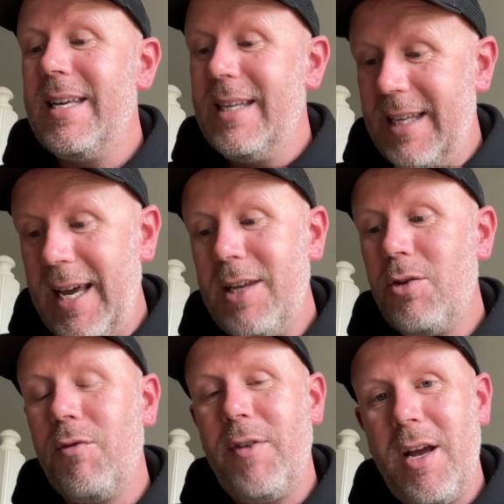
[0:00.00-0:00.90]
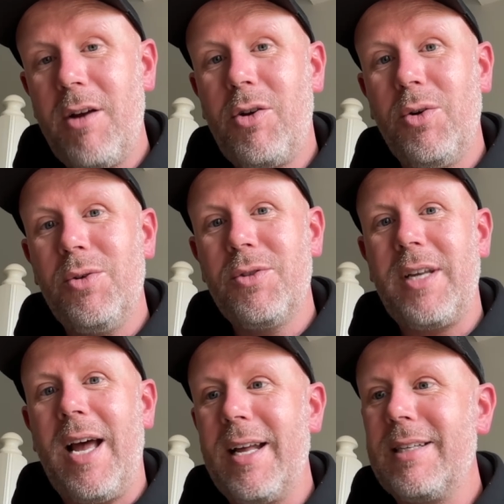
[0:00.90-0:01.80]
Get your video calls
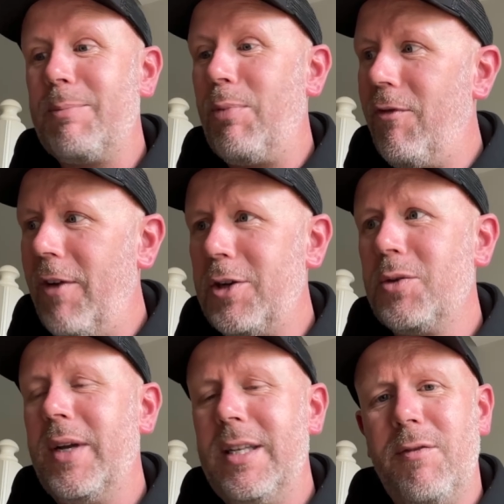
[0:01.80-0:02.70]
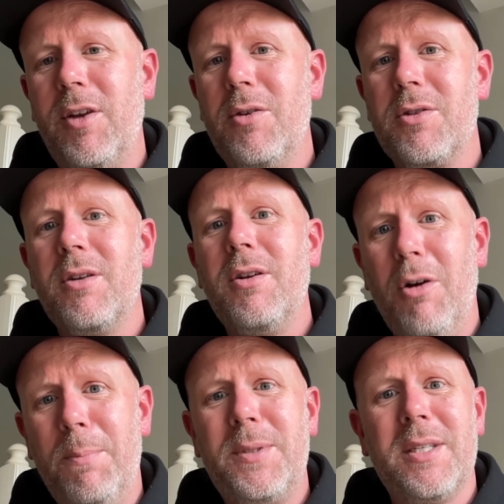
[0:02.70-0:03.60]
and professional interviews up to